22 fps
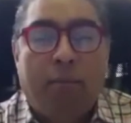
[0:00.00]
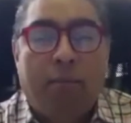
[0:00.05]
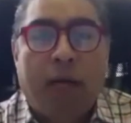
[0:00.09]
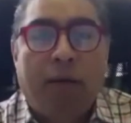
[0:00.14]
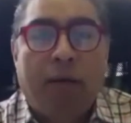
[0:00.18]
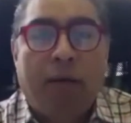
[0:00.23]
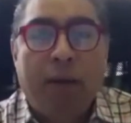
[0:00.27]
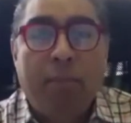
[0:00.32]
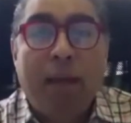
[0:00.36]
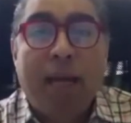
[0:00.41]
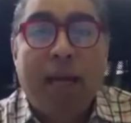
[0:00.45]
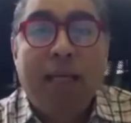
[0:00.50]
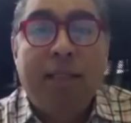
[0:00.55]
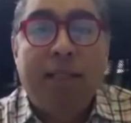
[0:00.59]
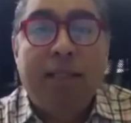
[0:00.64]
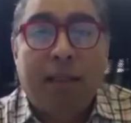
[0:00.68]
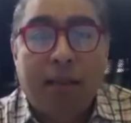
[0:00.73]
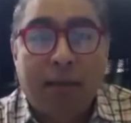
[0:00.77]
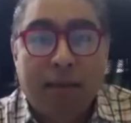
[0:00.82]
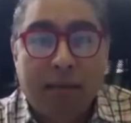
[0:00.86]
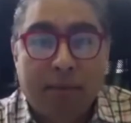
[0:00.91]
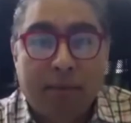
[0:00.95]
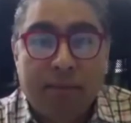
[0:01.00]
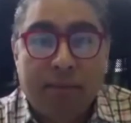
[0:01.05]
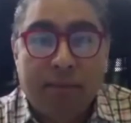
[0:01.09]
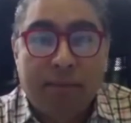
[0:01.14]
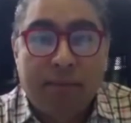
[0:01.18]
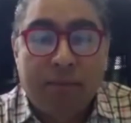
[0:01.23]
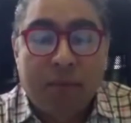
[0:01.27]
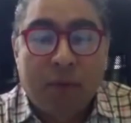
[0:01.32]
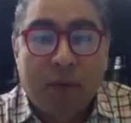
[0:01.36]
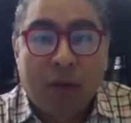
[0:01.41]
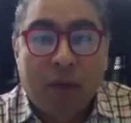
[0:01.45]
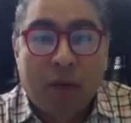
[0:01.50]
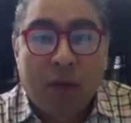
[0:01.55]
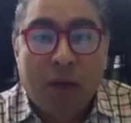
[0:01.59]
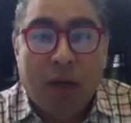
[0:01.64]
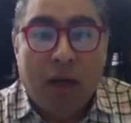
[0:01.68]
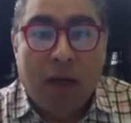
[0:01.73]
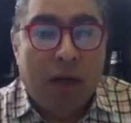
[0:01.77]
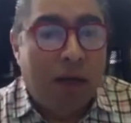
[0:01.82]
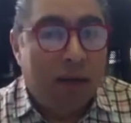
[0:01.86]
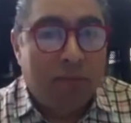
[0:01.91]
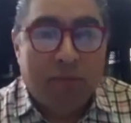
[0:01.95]
Perry Mason.
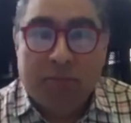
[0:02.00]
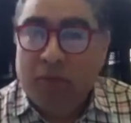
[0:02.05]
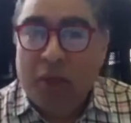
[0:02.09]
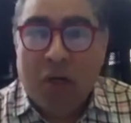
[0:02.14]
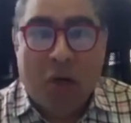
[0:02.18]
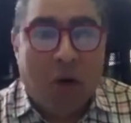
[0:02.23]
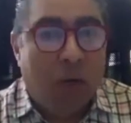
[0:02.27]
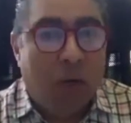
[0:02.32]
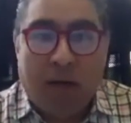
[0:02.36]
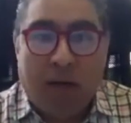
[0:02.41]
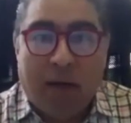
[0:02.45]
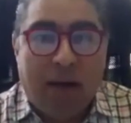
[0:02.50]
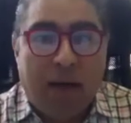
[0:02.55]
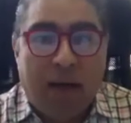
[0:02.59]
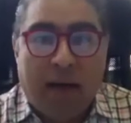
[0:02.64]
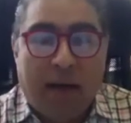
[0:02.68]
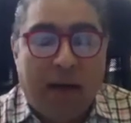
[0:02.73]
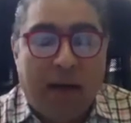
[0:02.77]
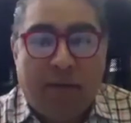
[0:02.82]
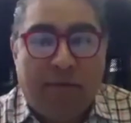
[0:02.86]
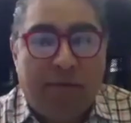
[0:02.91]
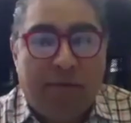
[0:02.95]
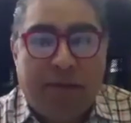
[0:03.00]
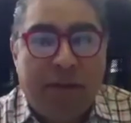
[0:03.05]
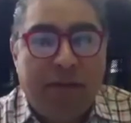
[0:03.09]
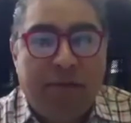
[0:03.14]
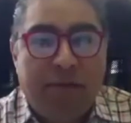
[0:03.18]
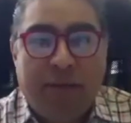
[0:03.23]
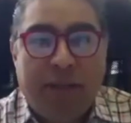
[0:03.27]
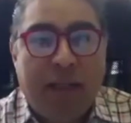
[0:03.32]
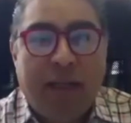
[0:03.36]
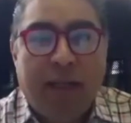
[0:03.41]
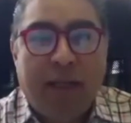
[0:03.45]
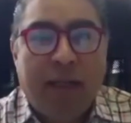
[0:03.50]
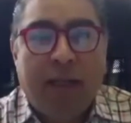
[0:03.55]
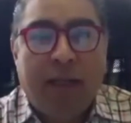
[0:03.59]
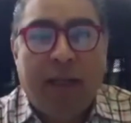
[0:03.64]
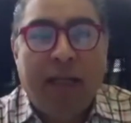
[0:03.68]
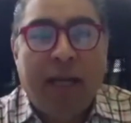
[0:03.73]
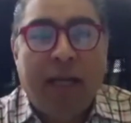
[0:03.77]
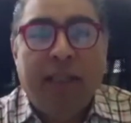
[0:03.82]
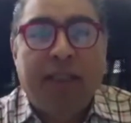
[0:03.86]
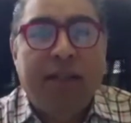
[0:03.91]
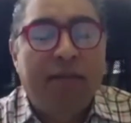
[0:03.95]
A
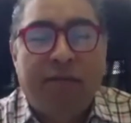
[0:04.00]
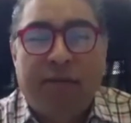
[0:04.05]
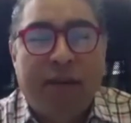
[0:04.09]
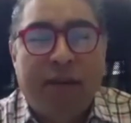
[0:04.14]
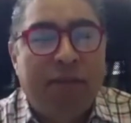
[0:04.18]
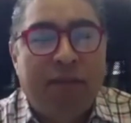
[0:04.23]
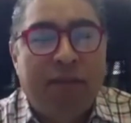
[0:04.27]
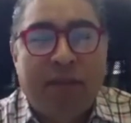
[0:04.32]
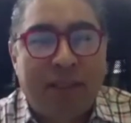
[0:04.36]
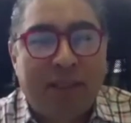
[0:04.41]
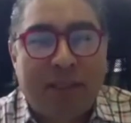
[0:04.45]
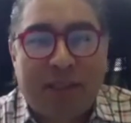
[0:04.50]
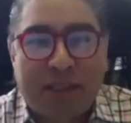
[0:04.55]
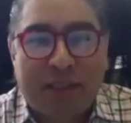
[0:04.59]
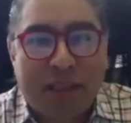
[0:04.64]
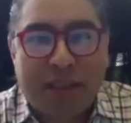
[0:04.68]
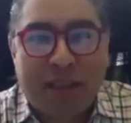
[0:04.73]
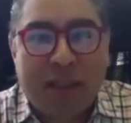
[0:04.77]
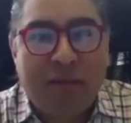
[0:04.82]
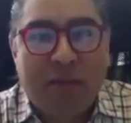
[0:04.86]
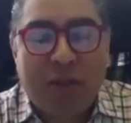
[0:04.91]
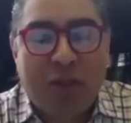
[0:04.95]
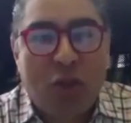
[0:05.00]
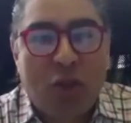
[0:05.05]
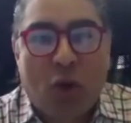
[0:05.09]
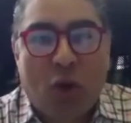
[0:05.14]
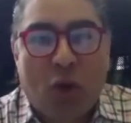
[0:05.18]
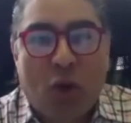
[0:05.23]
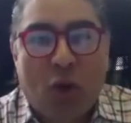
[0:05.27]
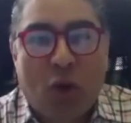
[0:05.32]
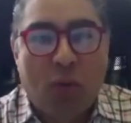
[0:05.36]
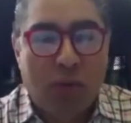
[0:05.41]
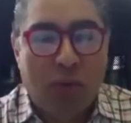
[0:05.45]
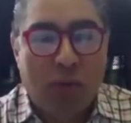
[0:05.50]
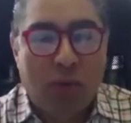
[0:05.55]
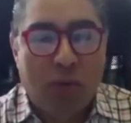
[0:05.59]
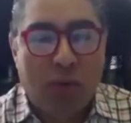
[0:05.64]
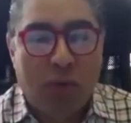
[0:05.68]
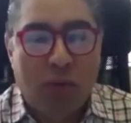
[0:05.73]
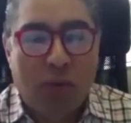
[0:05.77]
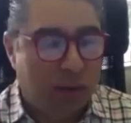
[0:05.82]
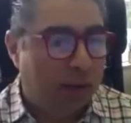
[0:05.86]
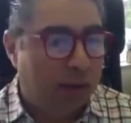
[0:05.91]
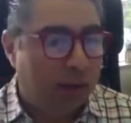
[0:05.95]
1950s TV show
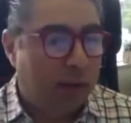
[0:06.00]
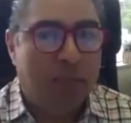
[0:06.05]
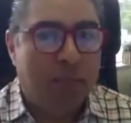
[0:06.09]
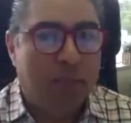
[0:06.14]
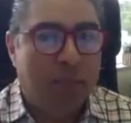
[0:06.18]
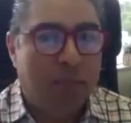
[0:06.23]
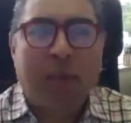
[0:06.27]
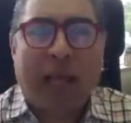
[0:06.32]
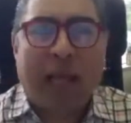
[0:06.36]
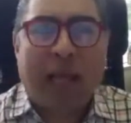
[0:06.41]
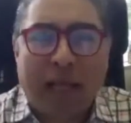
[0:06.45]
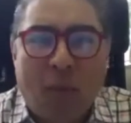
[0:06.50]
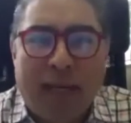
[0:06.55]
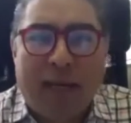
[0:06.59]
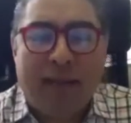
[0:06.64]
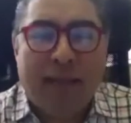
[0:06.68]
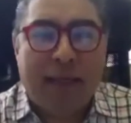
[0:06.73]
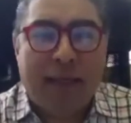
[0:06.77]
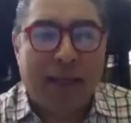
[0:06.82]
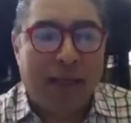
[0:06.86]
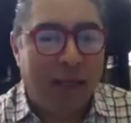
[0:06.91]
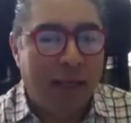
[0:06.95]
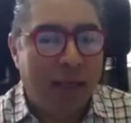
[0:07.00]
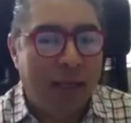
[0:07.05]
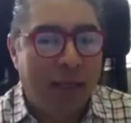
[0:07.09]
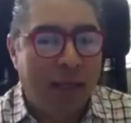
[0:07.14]
in black and white, I think.